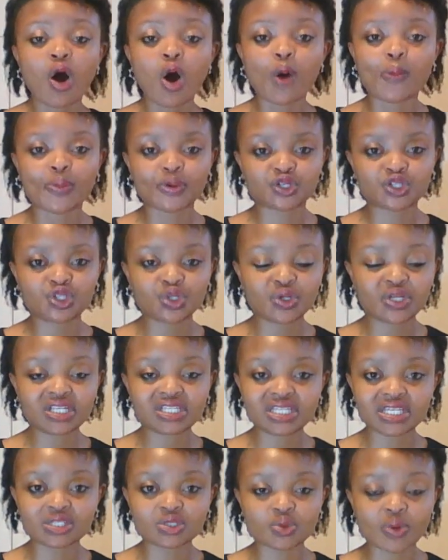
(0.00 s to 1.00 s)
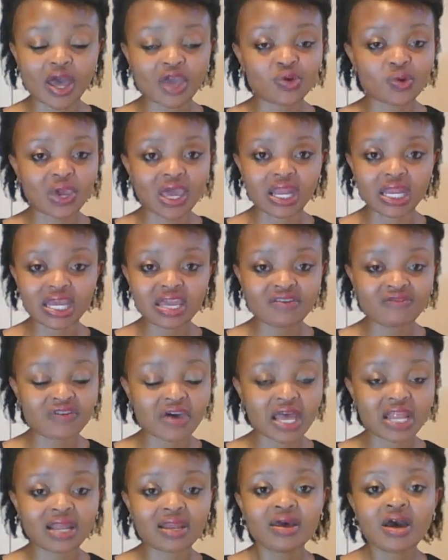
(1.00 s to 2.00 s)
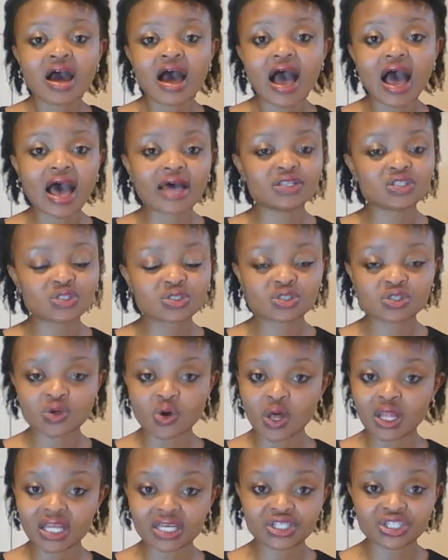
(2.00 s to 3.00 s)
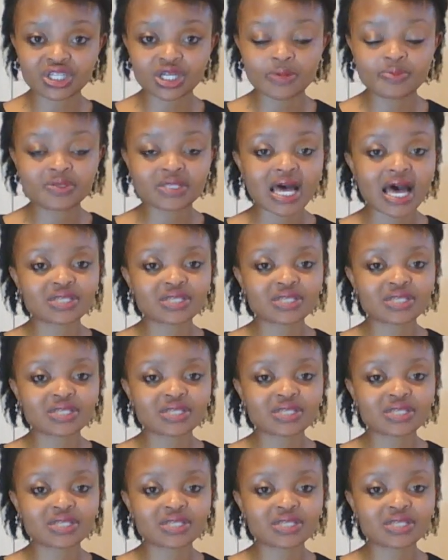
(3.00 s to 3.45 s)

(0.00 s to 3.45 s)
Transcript: opportunities where you can even earn scholarships,